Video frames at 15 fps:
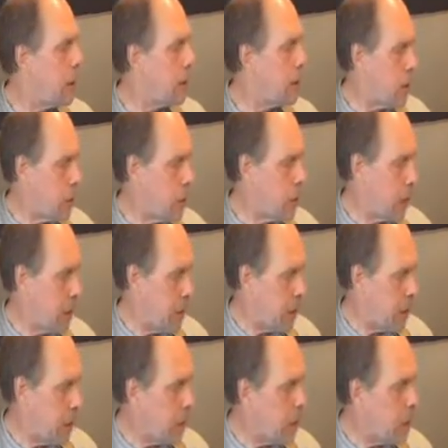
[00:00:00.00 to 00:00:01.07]
Two
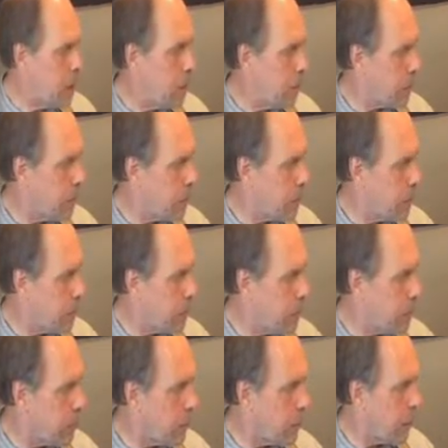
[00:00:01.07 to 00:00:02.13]
semitones,
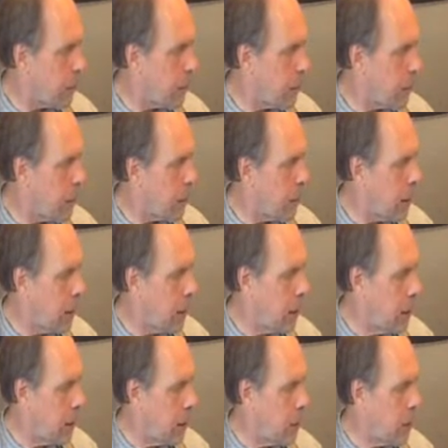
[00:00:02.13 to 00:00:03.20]
i.e.